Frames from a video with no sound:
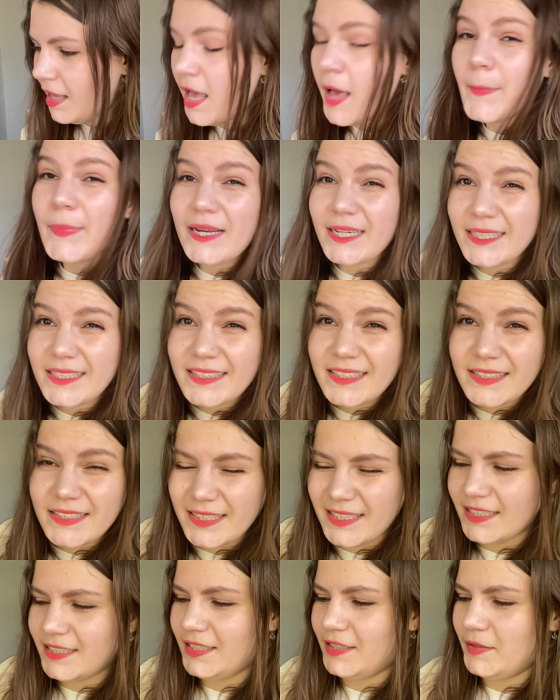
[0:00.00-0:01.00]
But I
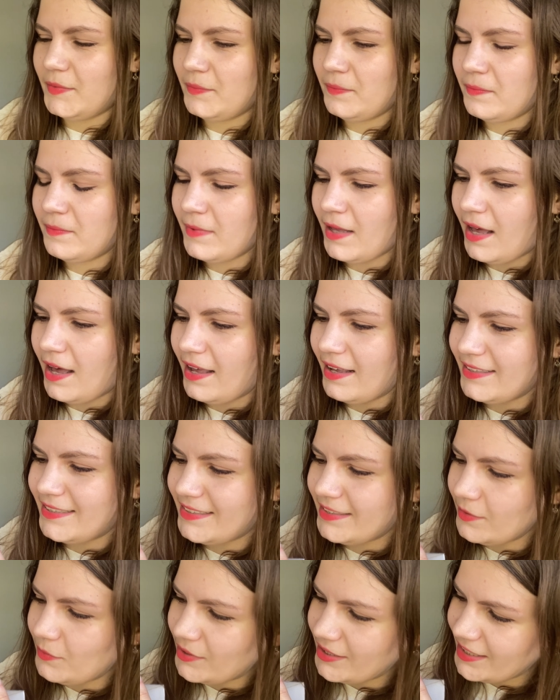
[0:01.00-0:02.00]
still, I
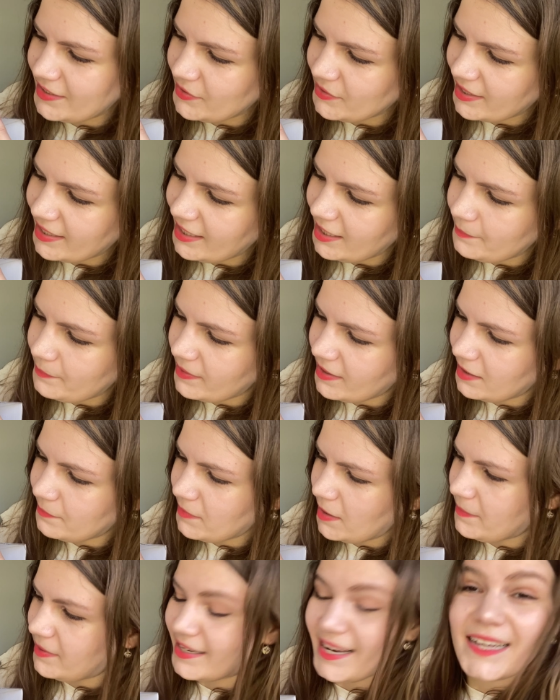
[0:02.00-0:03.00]
still wanted to keep it.
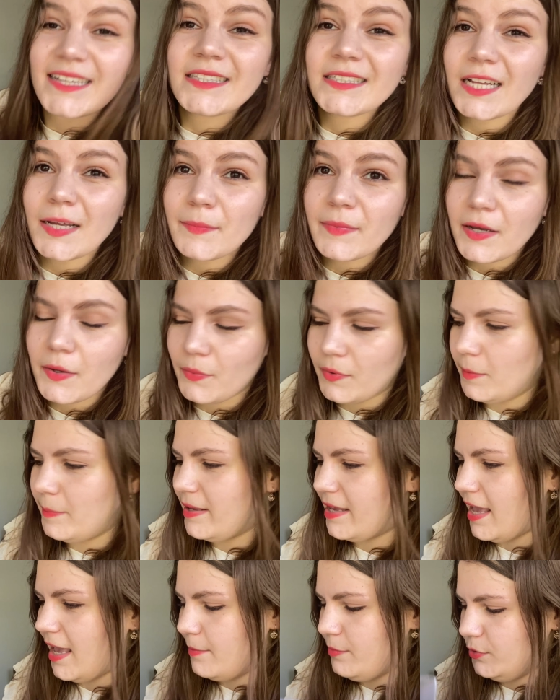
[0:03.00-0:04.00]
Maybe next time I will
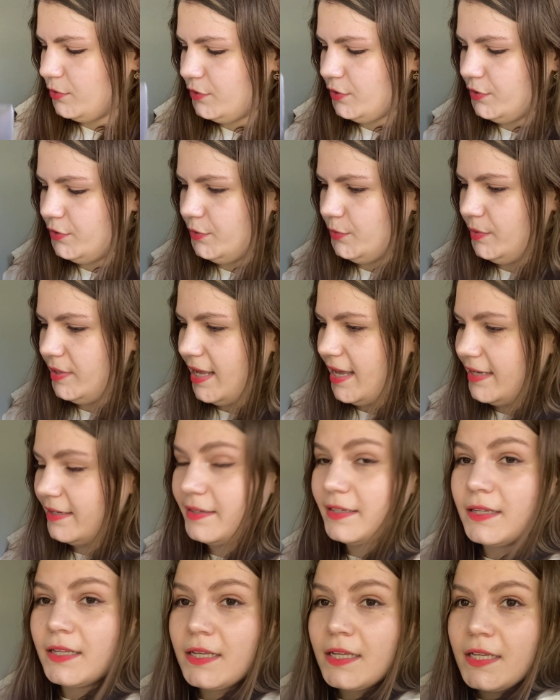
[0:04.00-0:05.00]
be able to do that.
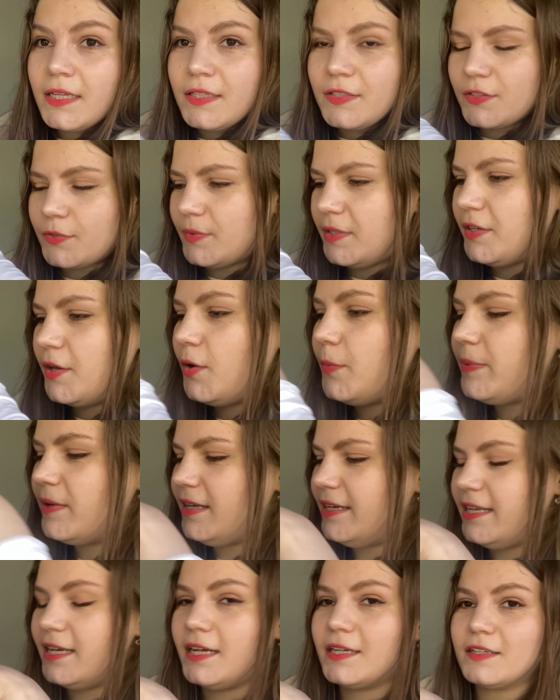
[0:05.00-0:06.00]
So when you
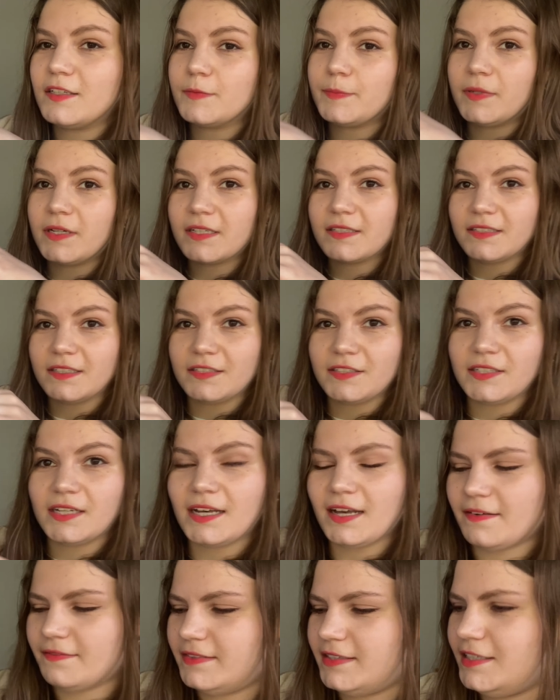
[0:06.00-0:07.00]
open Liana's boxes, you
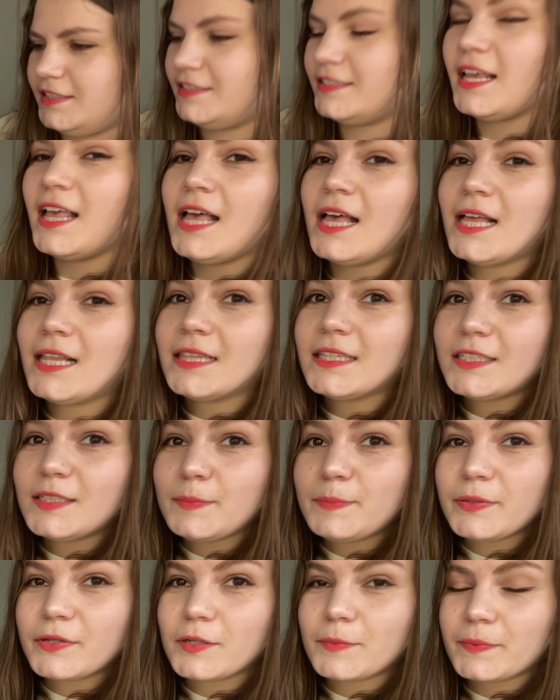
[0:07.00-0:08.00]
have this little
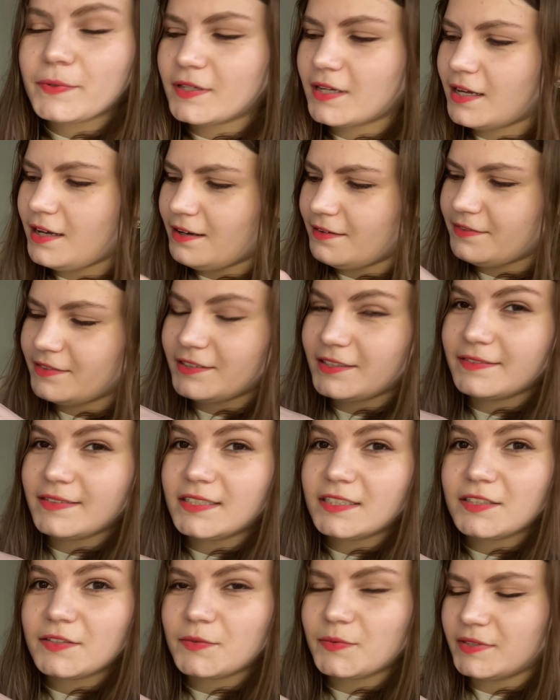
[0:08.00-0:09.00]
purple cover, which
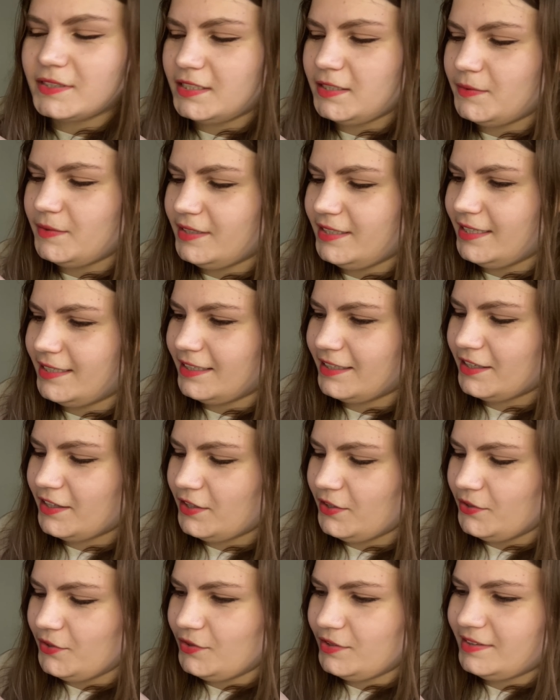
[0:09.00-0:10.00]
is really, really
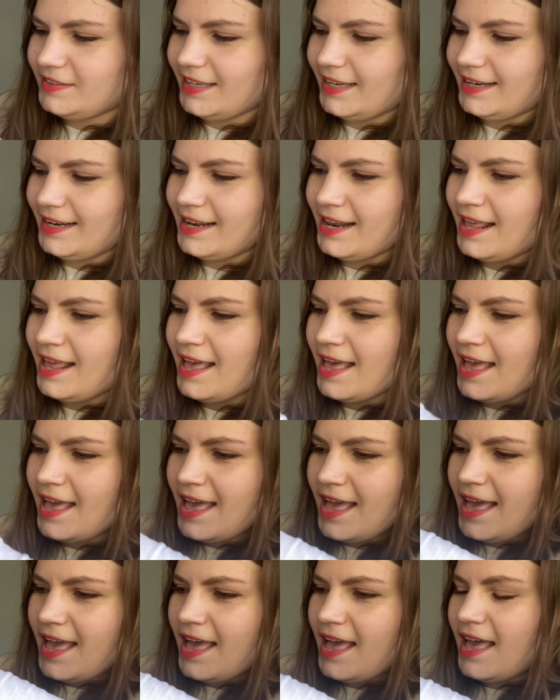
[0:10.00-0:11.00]
cute, and
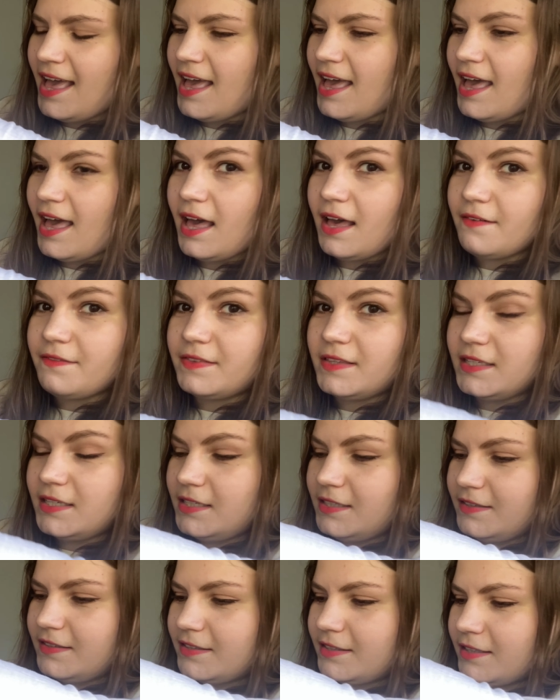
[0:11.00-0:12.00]
have
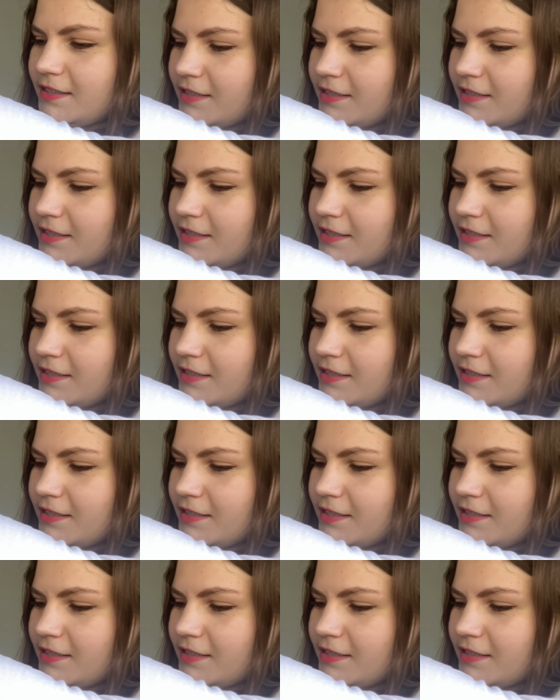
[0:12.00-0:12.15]
these